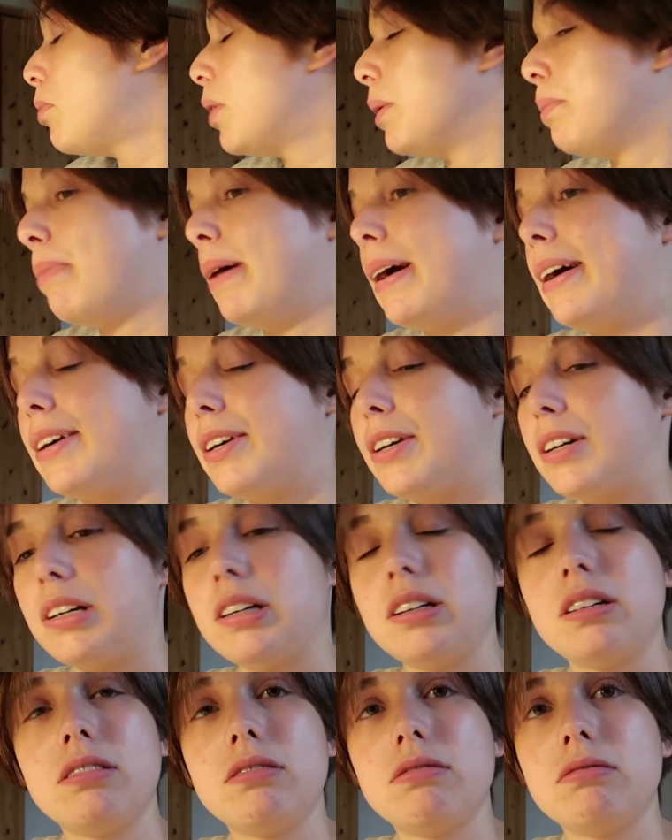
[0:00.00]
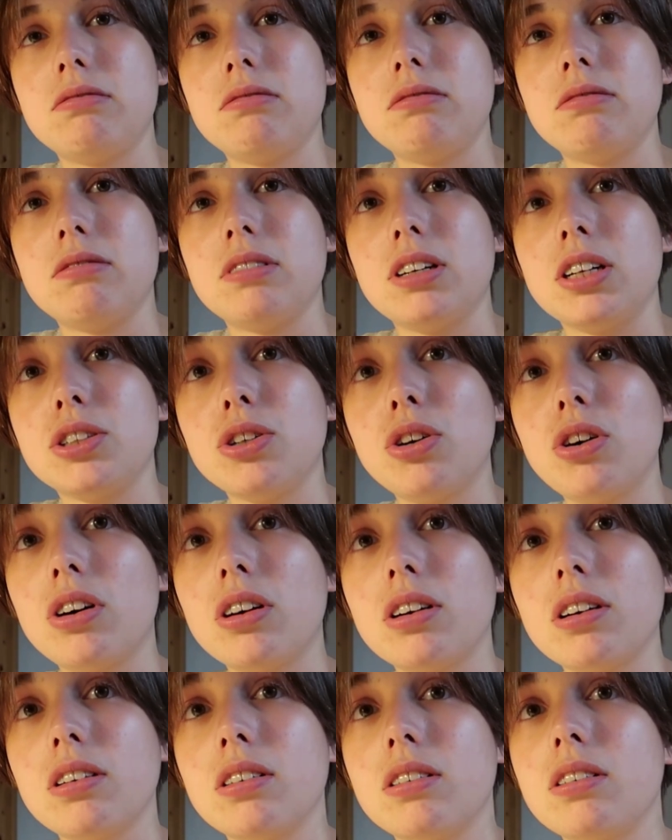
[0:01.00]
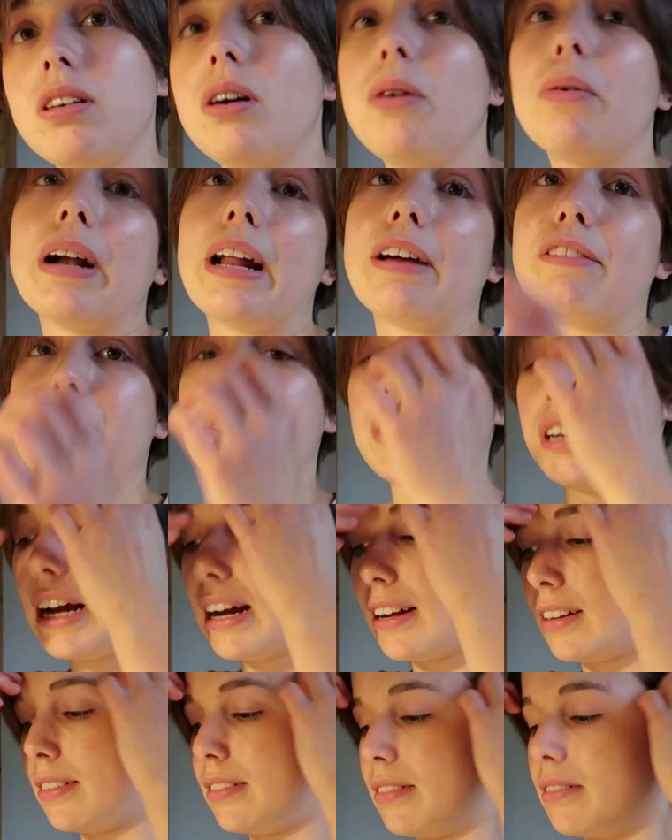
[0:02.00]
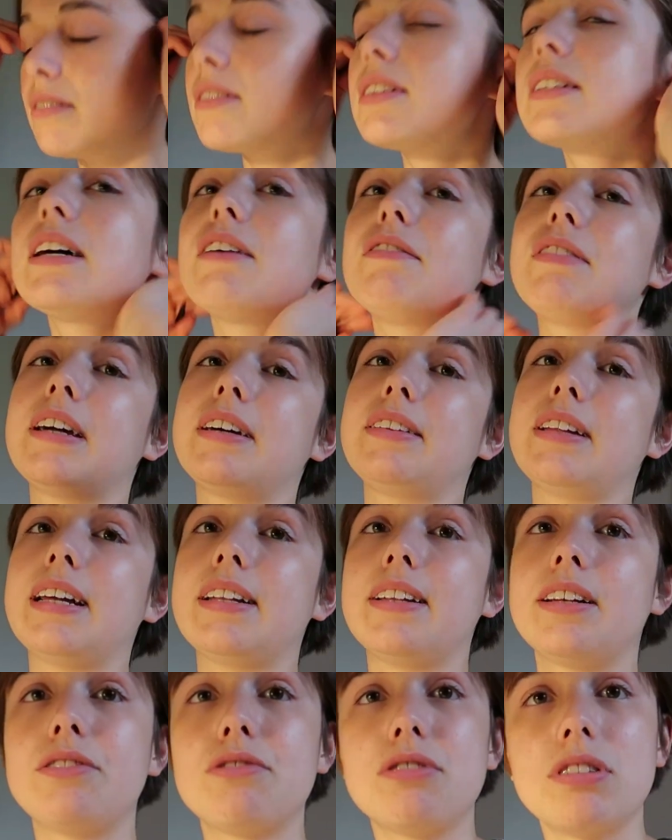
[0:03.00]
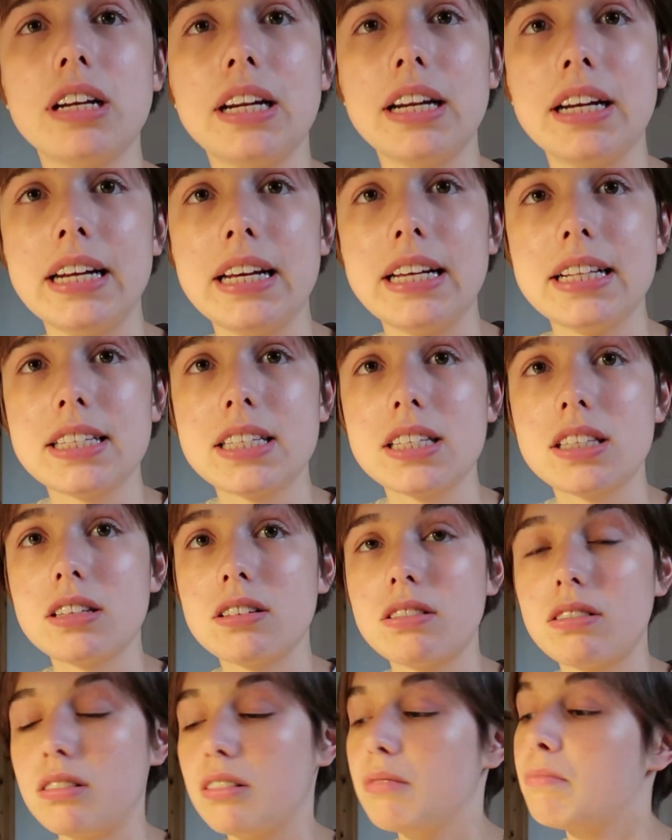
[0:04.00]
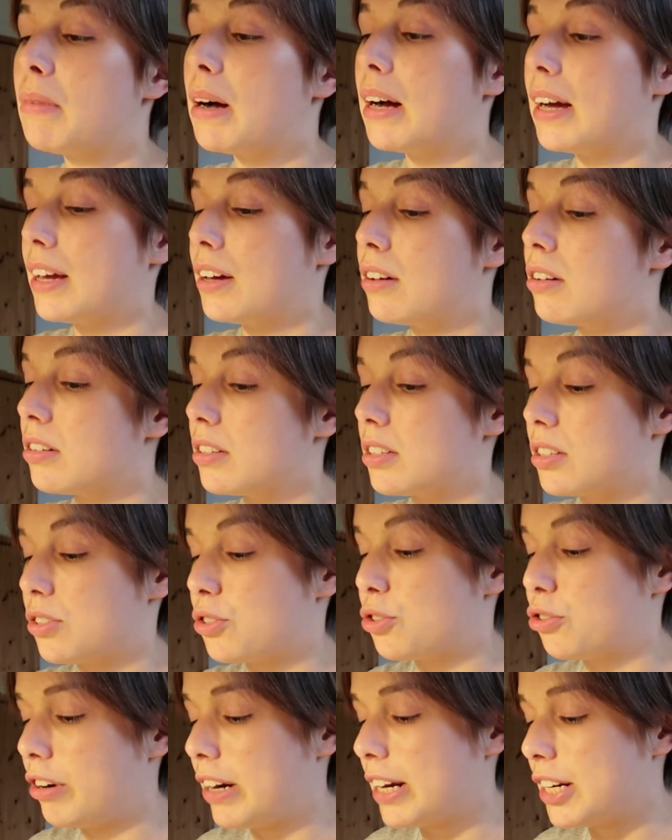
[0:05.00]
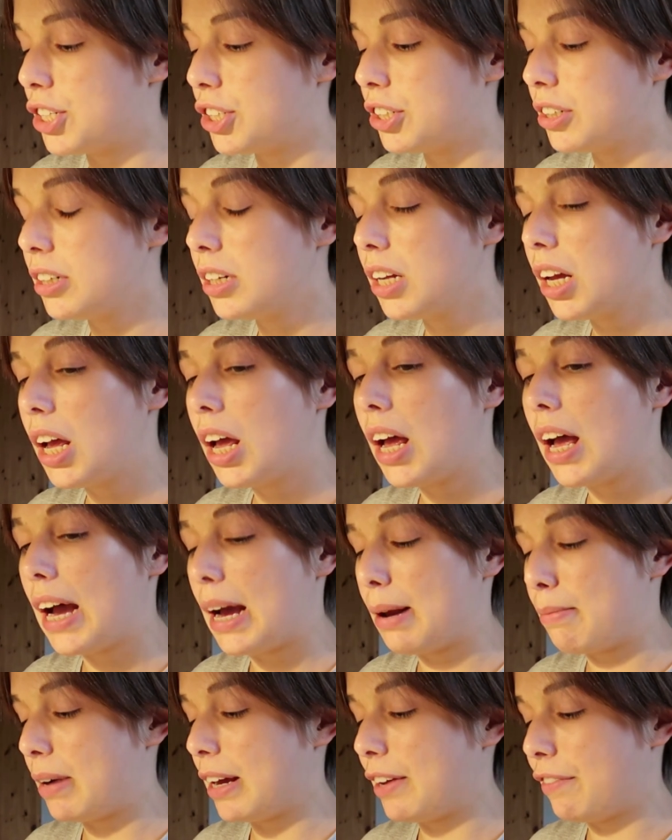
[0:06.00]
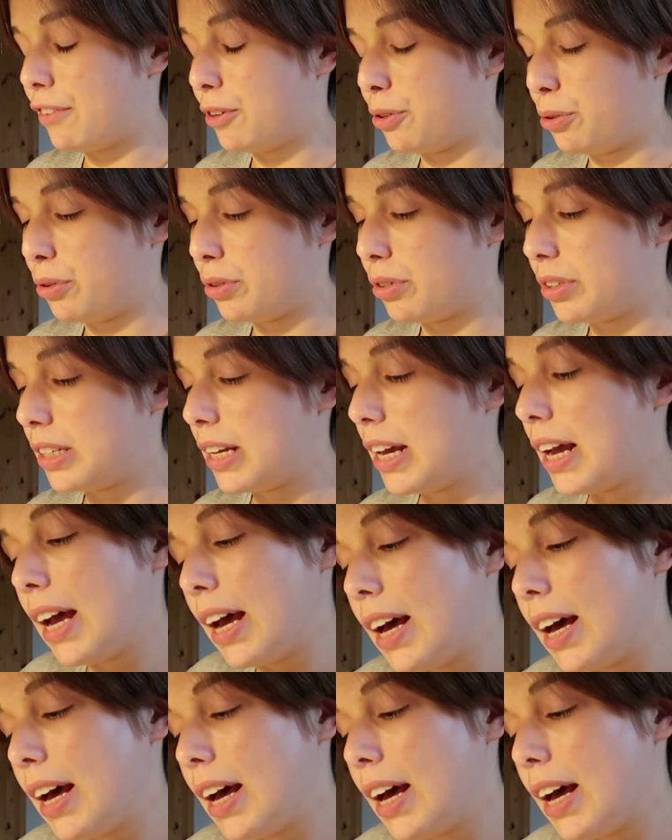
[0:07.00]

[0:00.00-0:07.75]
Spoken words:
prepare a talk or whatever, like stuff like that that really needs my concentration and my focus.